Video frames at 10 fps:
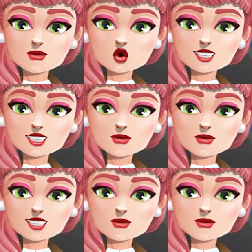artists
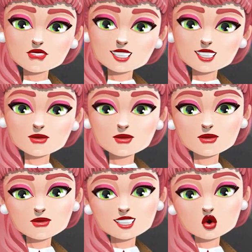you can commission
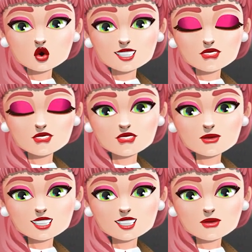to make original
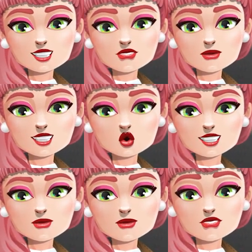characters for
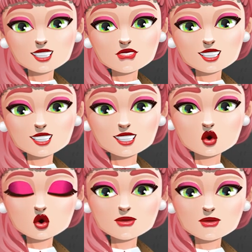you. The choice is
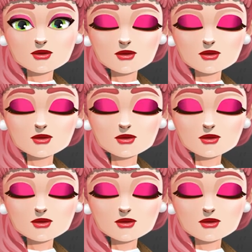yours.